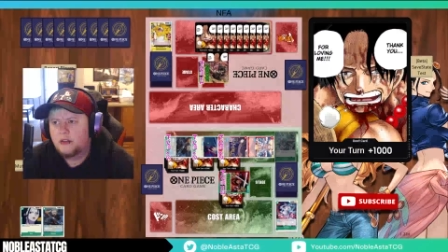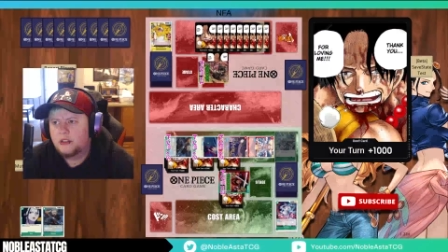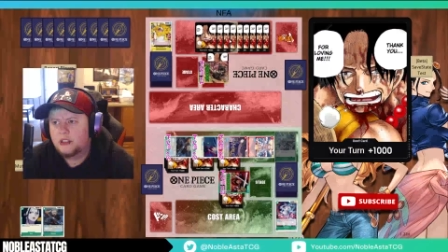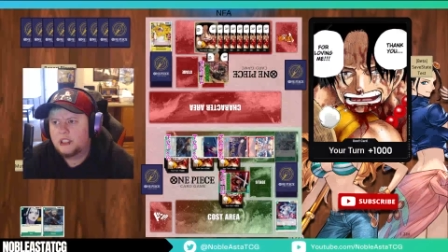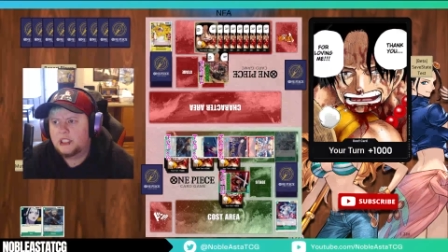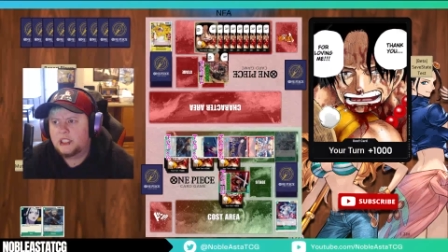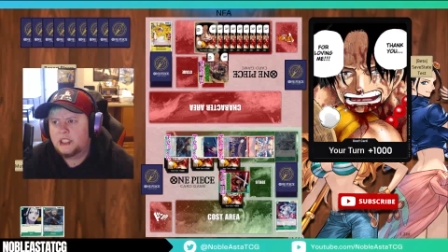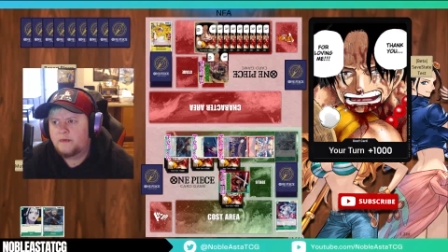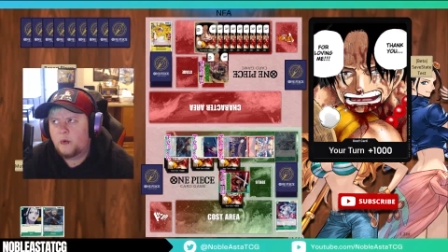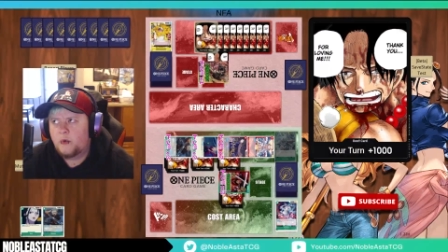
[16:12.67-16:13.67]
Because
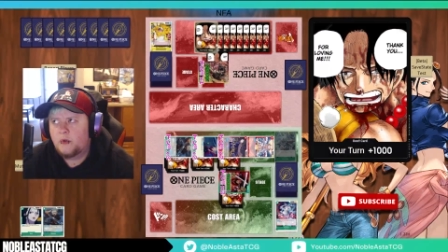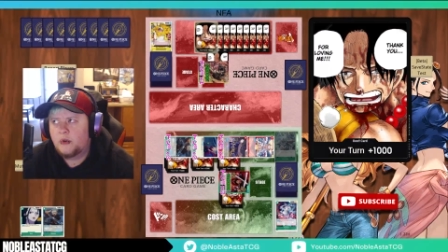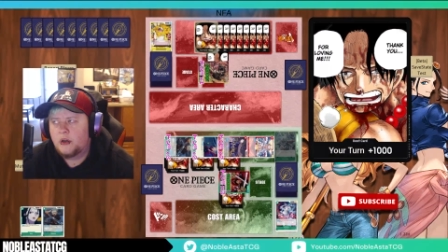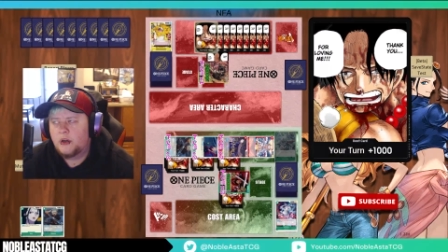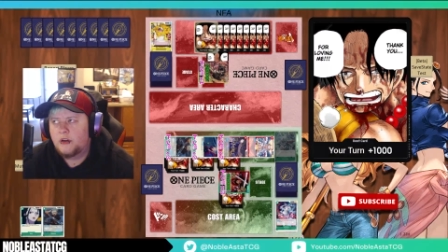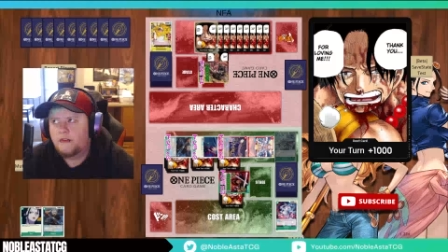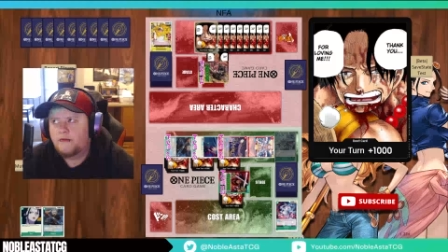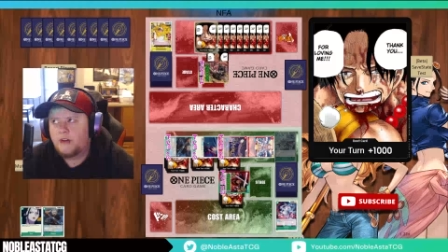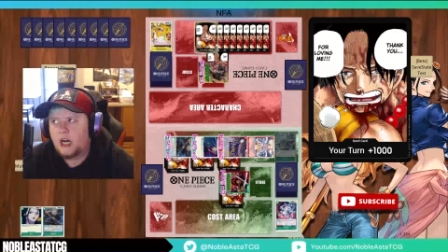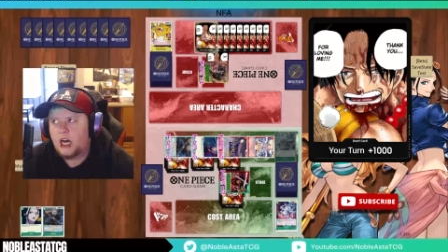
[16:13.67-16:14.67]
4,
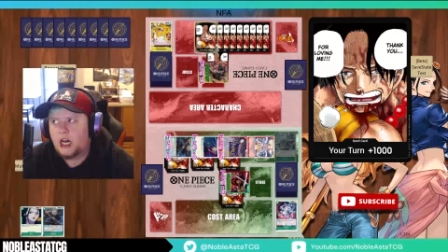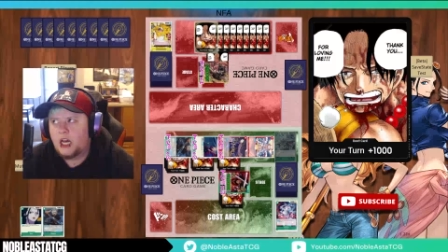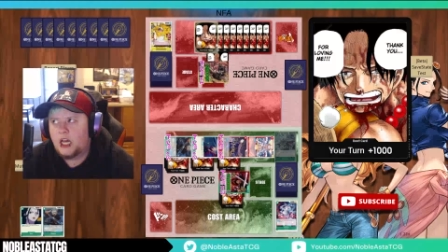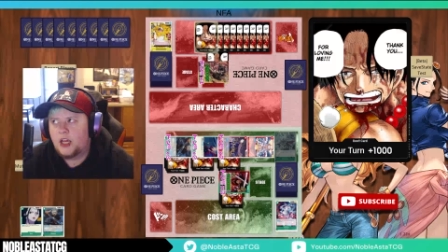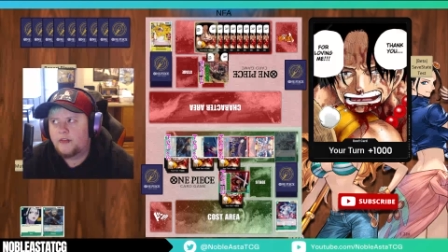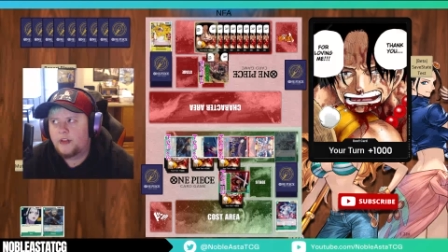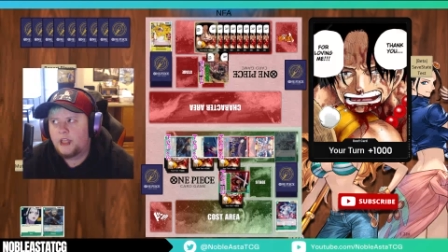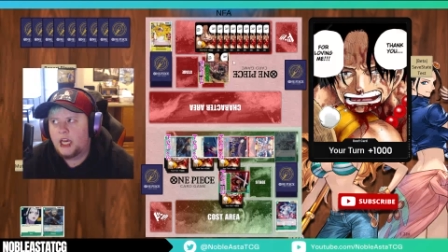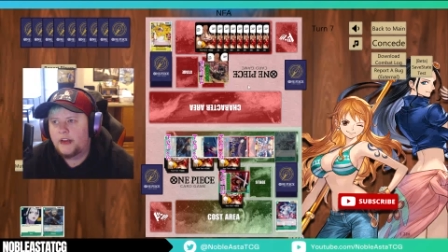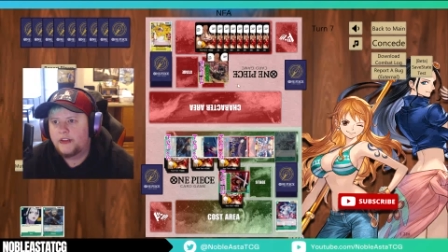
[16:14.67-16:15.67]
5,
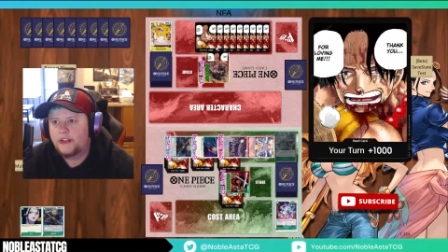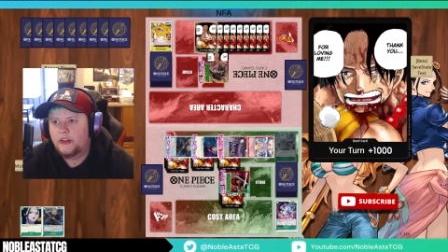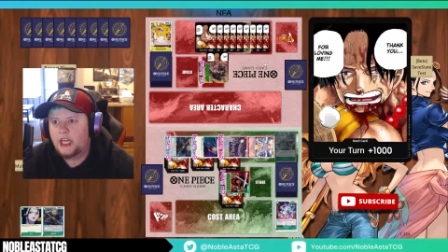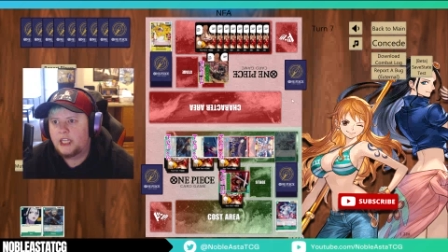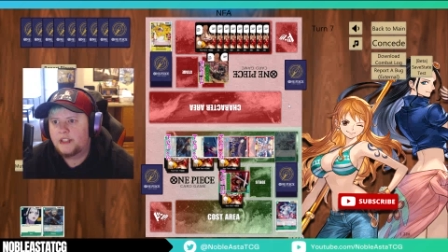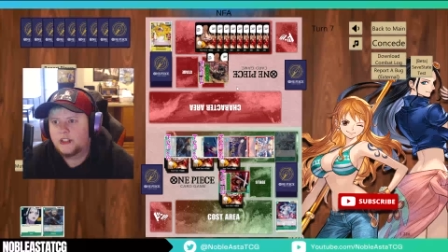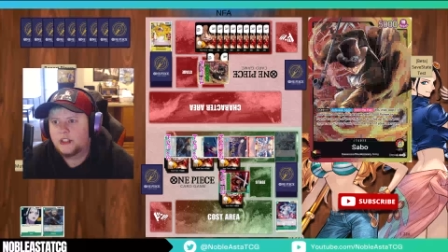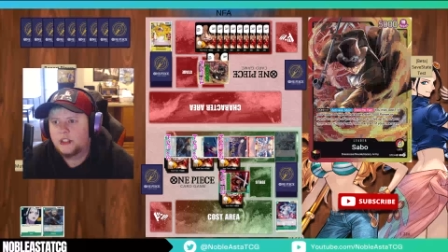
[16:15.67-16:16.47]
yeah, so that's...